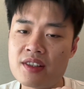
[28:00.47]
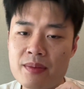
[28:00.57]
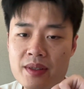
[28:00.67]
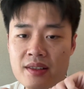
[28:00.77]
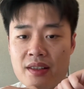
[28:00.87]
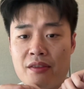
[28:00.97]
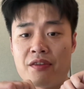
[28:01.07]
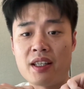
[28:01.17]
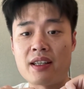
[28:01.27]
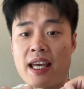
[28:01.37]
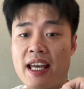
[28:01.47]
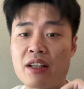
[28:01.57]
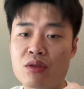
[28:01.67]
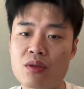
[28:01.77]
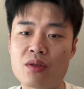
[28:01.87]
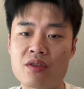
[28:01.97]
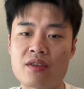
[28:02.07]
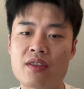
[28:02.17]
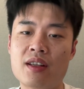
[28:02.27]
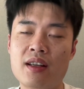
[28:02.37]
specific AI
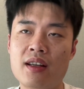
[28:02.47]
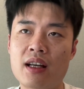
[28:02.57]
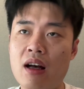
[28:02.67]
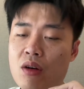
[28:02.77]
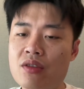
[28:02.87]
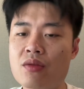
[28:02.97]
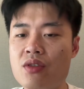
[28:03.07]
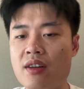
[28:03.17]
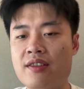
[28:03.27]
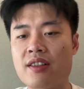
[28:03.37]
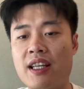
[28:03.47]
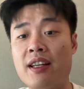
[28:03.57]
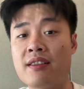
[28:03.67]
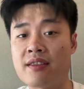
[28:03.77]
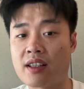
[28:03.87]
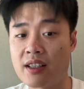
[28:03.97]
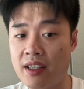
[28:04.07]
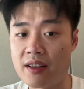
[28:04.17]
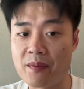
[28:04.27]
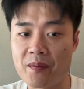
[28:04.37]
tools are also just getting
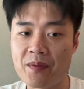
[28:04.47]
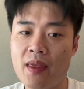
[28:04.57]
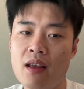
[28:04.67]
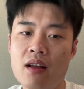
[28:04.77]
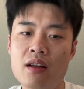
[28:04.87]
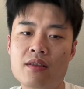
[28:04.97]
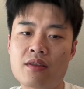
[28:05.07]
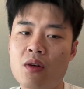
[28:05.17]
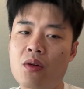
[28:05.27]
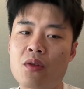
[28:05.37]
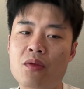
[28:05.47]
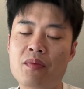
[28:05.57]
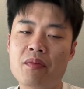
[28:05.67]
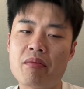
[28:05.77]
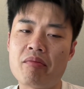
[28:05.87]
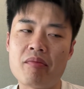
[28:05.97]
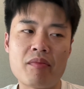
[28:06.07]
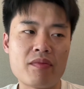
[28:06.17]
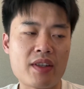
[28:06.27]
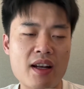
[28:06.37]
started. So
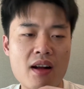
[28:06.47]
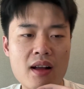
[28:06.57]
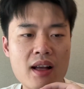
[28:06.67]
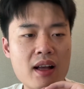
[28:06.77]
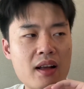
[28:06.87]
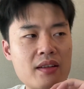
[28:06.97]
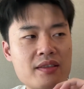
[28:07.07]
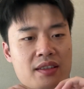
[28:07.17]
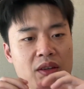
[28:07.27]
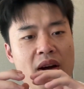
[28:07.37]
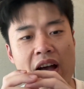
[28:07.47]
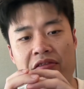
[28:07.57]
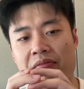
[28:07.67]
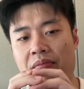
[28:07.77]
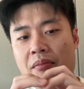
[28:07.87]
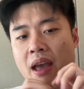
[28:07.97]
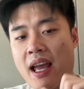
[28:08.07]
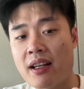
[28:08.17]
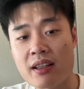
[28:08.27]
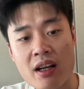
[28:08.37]
there still have
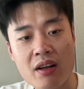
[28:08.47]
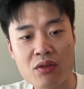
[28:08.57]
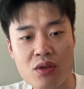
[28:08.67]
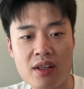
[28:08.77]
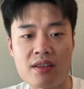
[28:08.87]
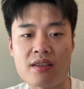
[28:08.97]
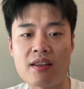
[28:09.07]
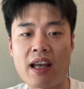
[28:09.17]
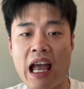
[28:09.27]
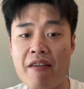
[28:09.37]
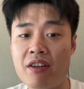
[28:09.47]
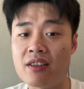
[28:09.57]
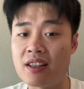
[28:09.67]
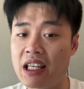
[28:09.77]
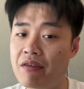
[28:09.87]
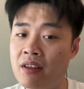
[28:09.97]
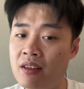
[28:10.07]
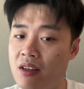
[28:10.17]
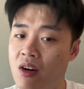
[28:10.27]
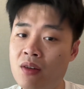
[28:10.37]
many countries haven't
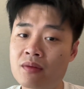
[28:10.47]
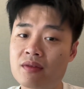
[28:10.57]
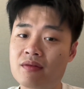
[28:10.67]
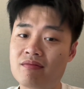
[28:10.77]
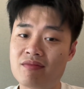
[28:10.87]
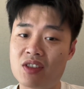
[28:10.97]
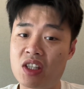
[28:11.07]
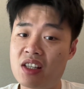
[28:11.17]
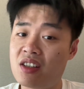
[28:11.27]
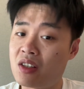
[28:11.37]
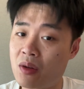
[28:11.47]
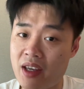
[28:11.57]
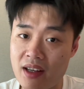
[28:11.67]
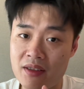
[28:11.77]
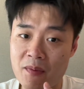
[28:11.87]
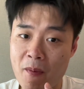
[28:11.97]
even gone digital yet.